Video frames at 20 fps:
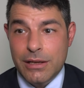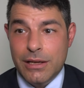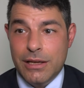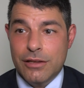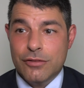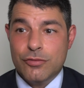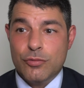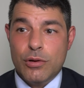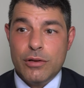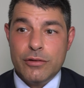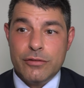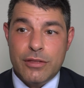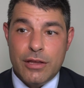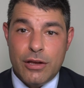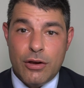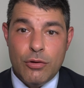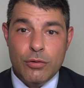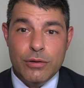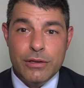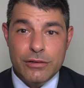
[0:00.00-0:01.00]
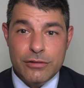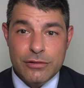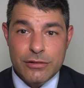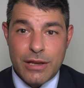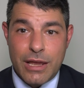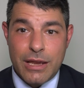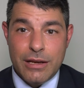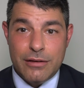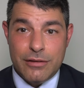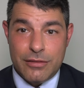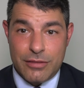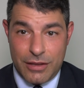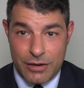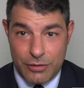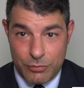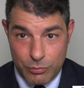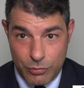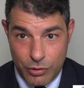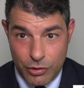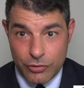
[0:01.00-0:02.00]
Israel is the only state that
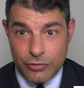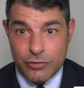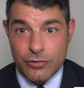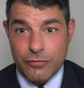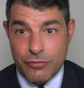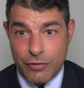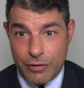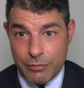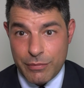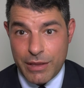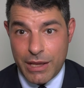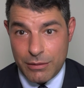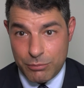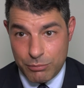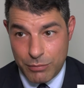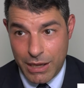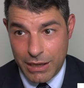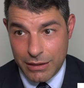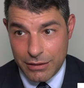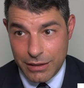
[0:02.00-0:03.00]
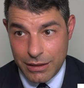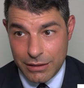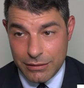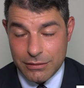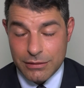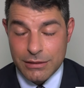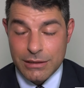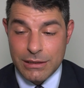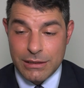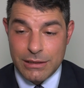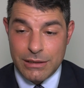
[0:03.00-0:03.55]
emerged from that mandate.